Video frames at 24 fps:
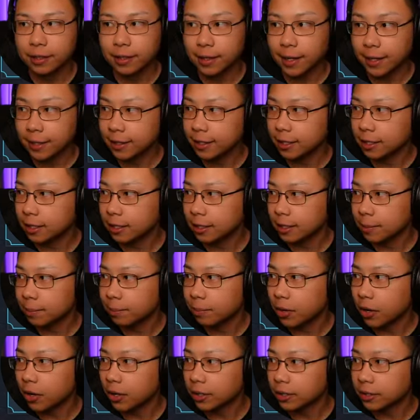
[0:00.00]
and I think in
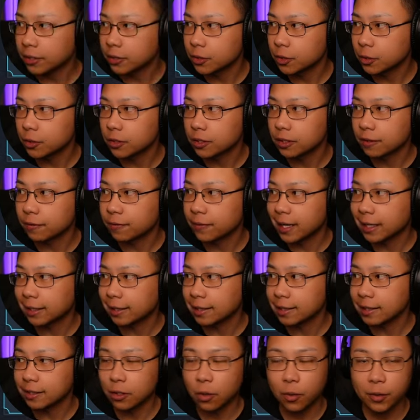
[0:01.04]
part due to the fact
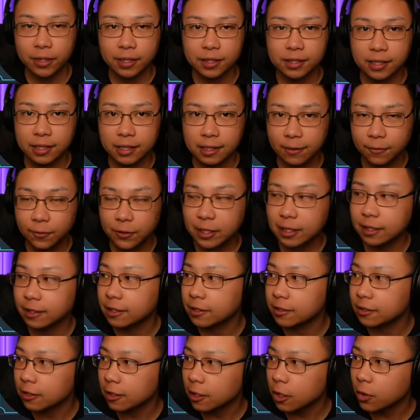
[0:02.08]
that he's going significantly
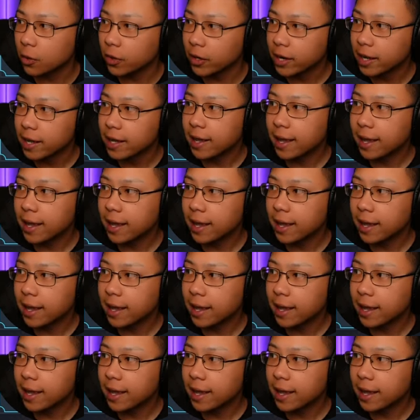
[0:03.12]
slower